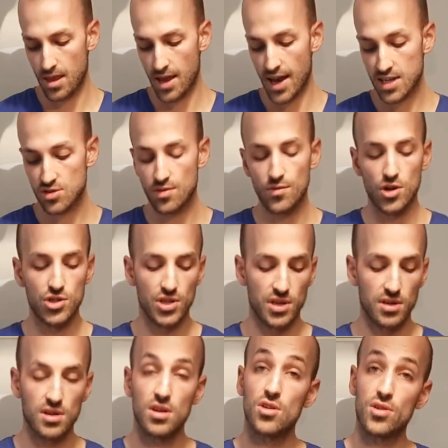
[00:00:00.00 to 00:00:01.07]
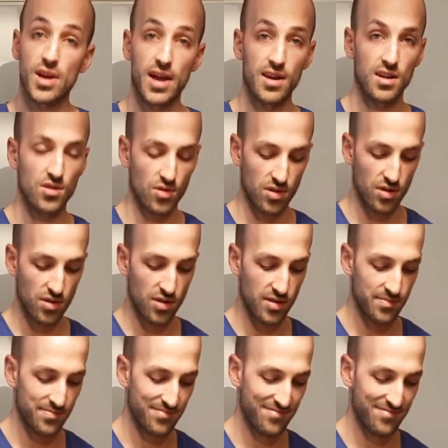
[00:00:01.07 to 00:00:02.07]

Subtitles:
extra virgin organic coconut oil.